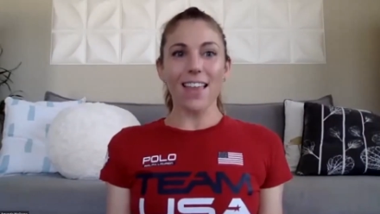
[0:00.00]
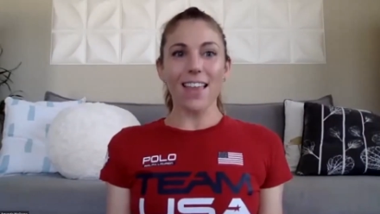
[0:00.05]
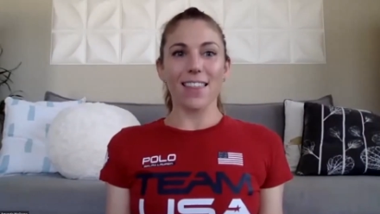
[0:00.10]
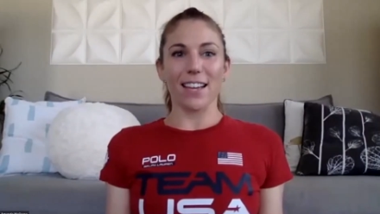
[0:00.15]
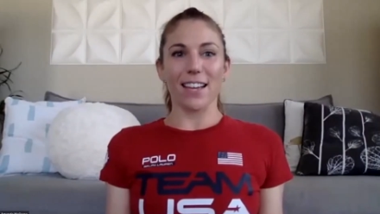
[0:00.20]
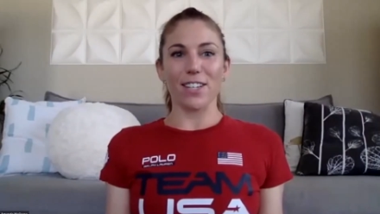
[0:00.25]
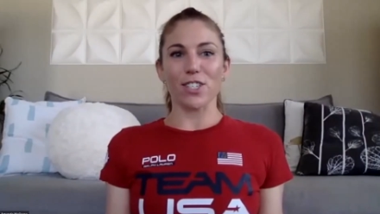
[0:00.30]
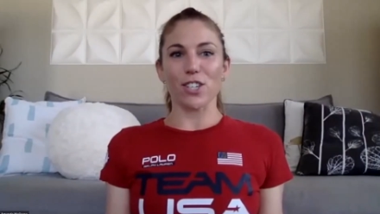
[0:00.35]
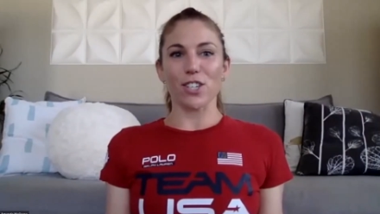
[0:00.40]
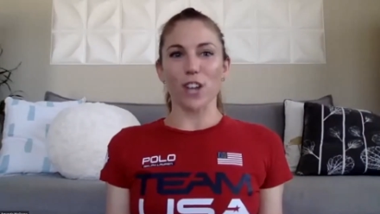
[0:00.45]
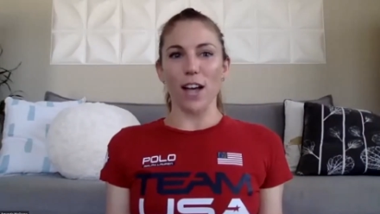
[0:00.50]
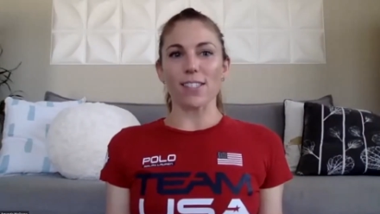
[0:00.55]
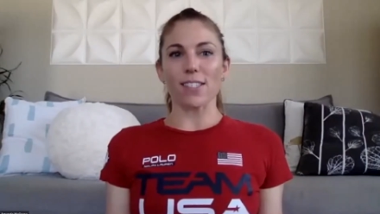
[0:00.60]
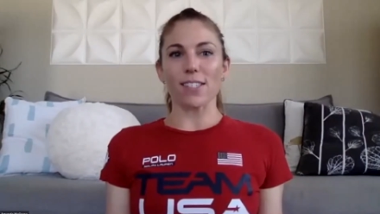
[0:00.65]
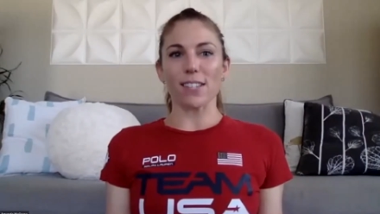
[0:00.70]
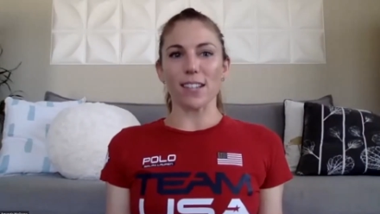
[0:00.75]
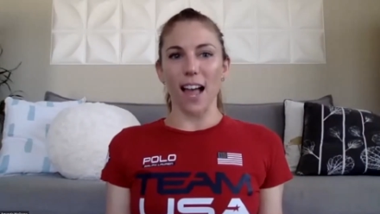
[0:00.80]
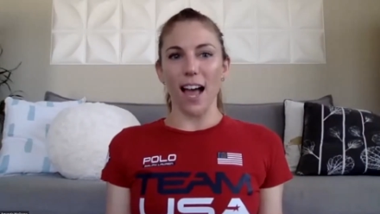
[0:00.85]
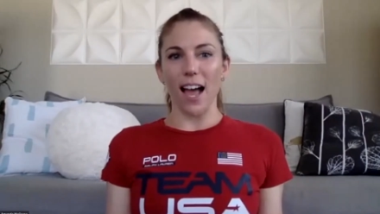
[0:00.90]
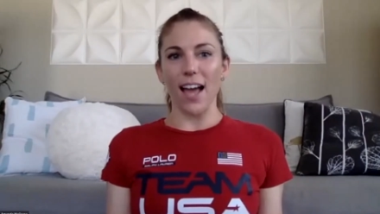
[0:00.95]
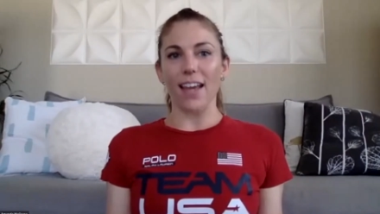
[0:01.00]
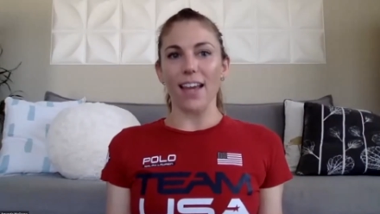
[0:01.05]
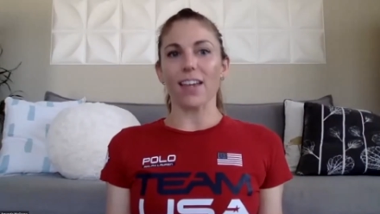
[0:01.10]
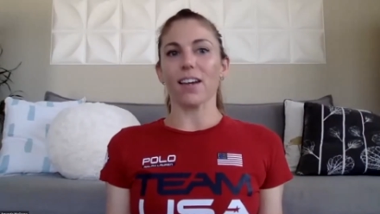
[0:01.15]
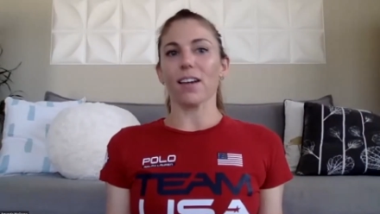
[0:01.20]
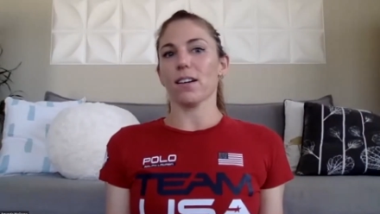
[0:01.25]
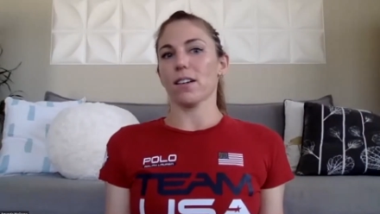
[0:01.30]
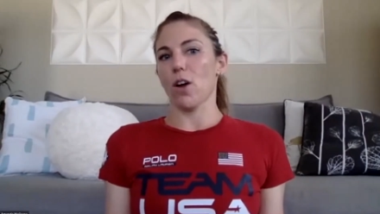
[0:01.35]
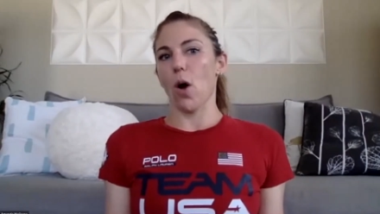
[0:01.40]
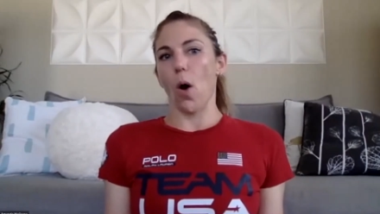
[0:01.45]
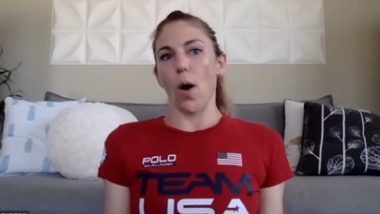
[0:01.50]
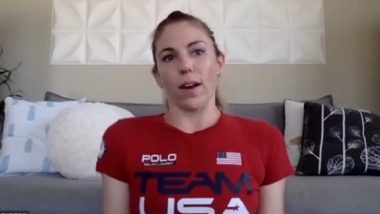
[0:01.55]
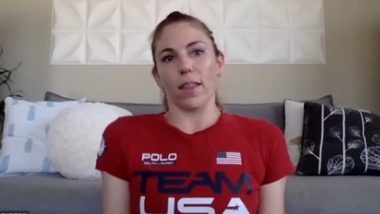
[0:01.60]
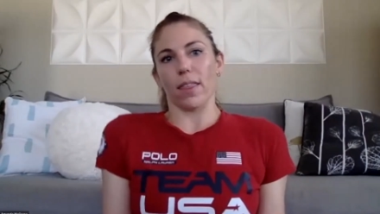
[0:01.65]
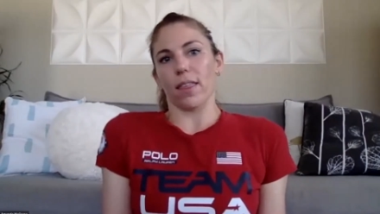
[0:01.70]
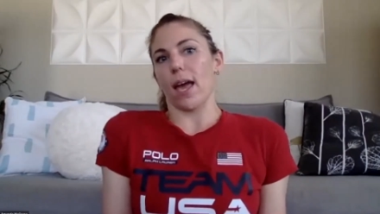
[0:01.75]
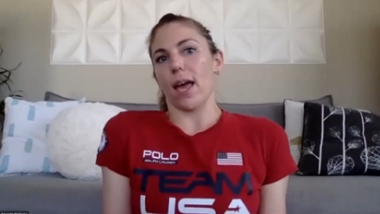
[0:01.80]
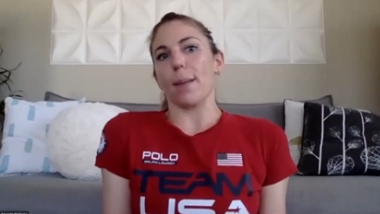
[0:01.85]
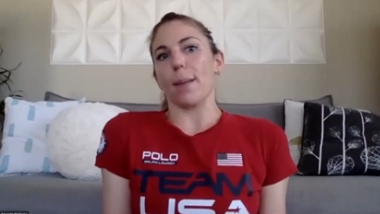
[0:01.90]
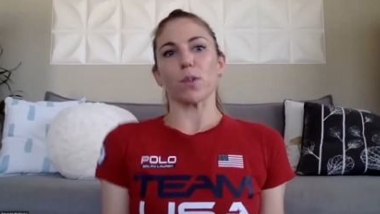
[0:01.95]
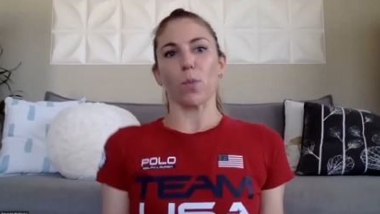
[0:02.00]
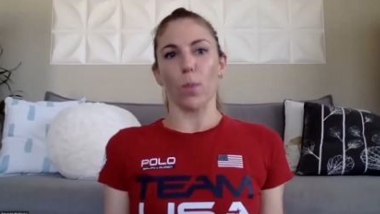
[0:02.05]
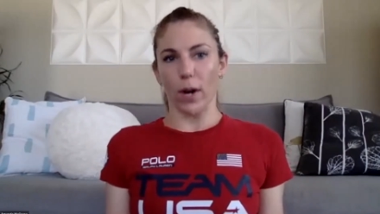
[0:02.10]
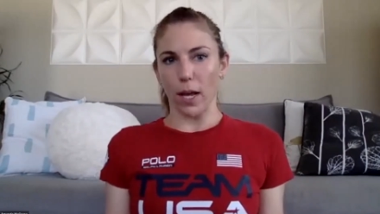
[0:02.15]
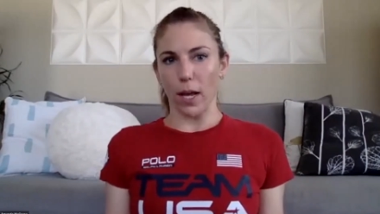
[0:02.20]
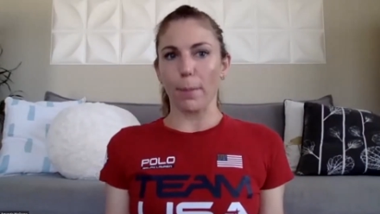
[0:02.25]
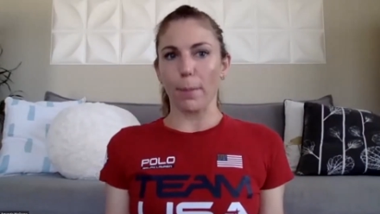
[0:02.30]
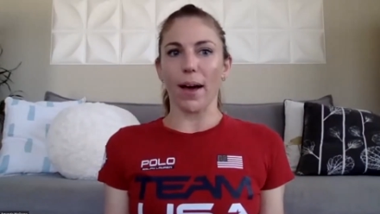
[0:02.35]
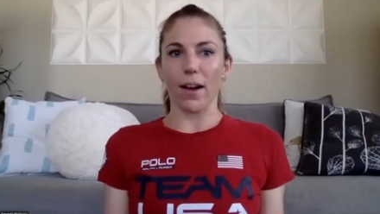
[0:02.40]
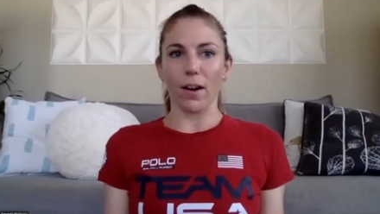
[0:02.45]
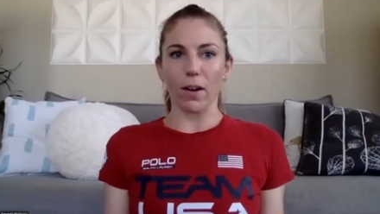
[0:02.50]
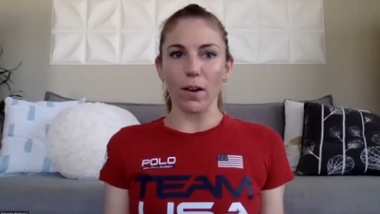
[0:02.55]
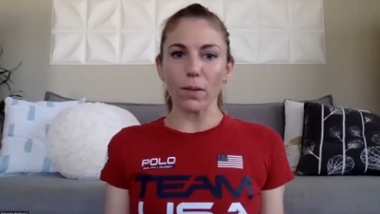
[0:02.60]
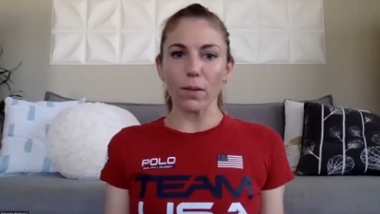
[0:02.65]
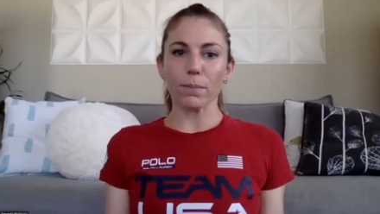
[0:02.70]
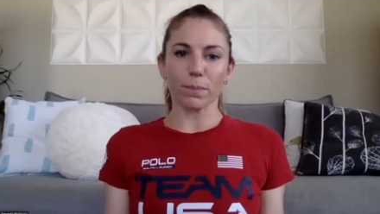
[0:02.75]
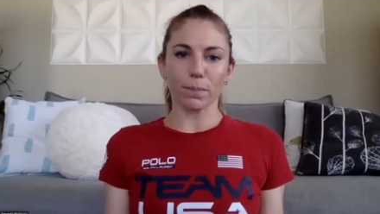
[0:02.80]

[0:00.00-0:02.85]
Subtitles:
than just like going to the games and winning a medal.